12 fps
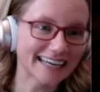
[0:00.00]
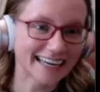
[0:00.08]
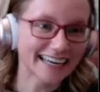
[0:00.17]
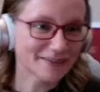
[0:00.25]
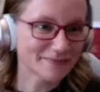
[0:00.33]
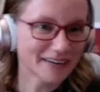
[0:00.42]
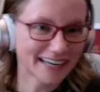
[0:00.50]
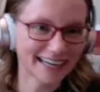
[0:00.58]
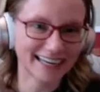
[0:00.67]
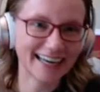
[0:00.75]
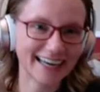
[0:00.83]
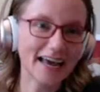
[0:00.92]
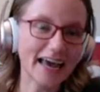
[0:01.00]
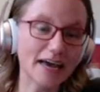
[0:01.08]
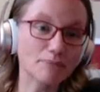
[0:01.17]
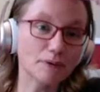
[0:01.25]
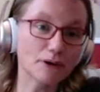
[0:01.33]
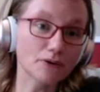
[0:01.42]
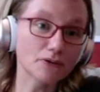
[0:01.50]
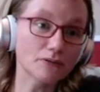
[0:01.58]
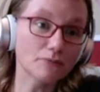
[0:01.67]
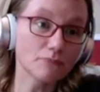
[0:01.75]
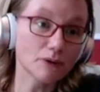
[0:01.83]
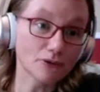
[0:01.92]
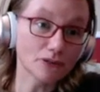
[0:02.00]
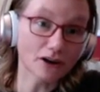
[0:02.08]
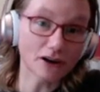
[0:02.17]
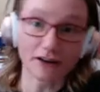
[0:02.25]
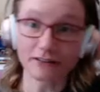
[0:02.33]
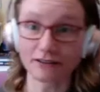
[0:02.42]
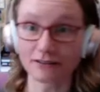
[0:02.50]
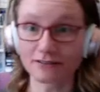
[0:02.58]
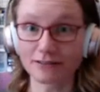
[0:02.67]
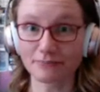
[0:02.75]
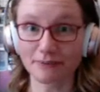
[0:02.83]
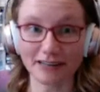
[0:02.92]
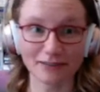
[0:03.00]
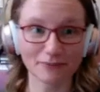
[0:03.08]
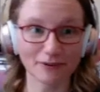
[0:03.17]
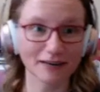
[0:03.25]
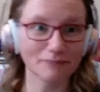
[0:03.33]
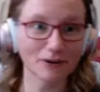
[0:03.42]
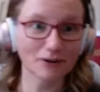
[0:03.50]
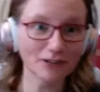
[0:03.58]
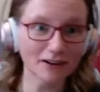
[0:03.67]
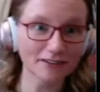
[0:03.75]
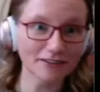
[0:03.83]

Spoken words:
If it's not him, And both authors, by the way, both